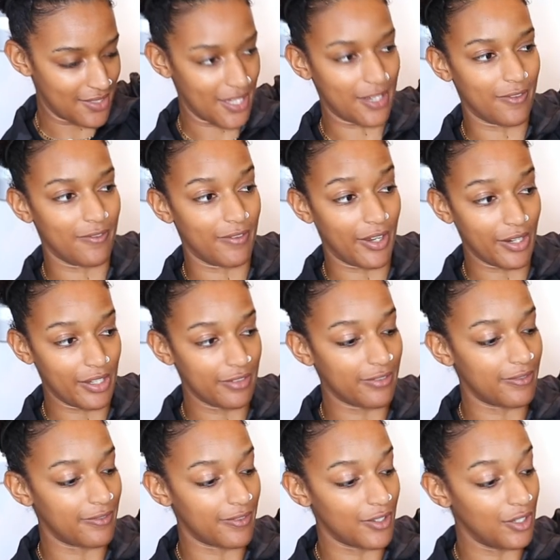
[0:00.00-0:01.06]
like a very
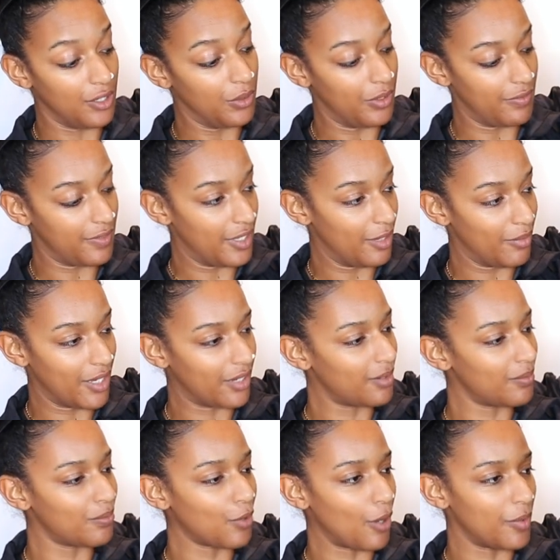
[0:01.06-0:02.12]
few of them, like
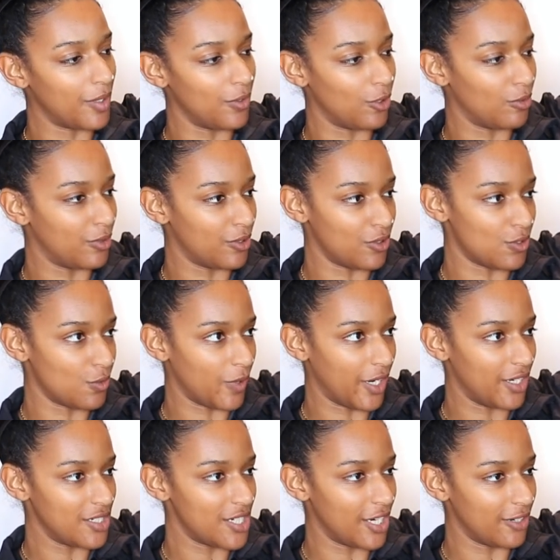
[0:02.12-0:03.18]
probably normal just
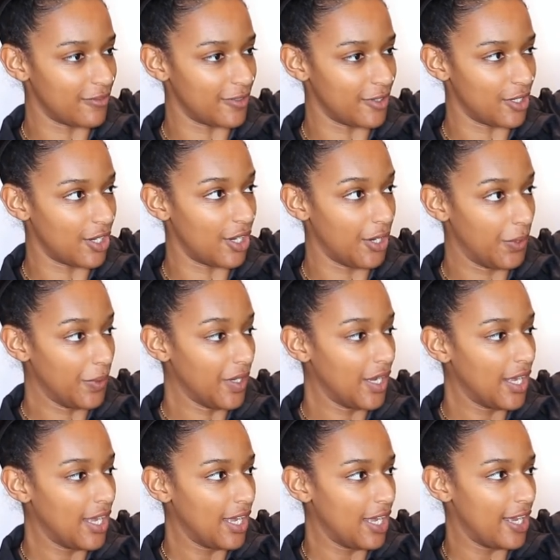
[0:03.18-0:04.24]
wear and tear for a coat,
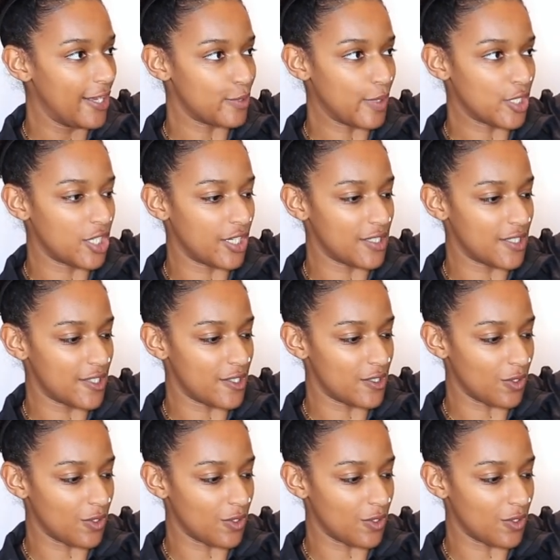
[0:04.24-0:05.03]
especially because this is